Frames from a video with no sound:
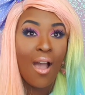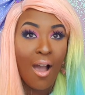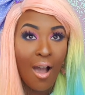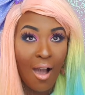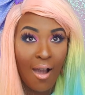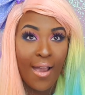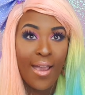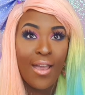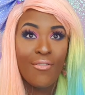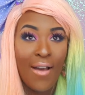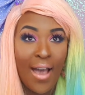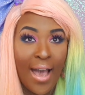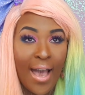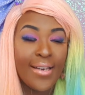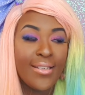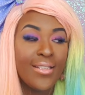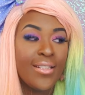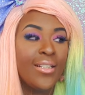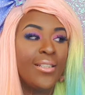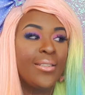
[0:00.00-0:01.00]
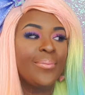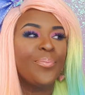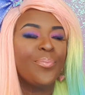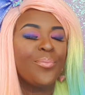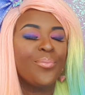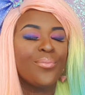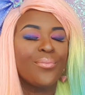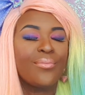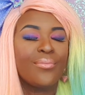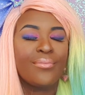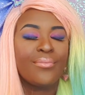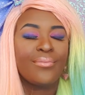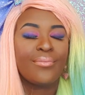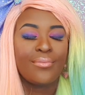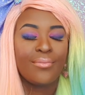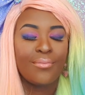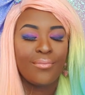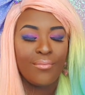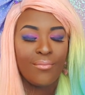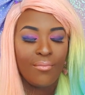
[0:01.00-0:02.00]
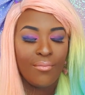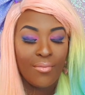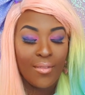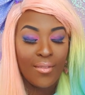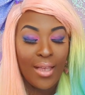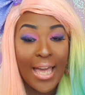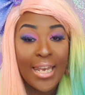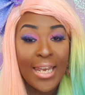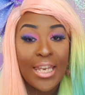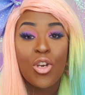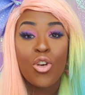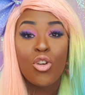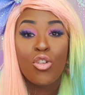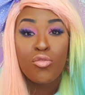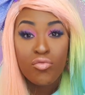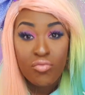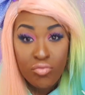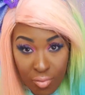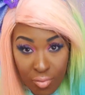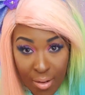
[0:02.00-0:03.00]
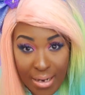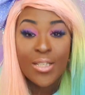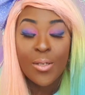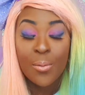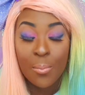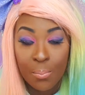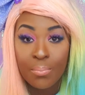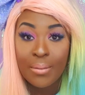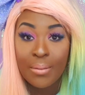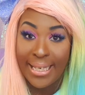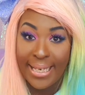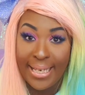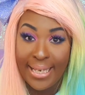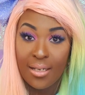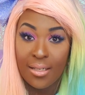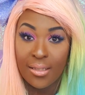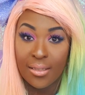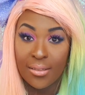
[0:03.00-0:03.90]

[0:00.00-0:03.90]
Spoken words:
I have had an incredibly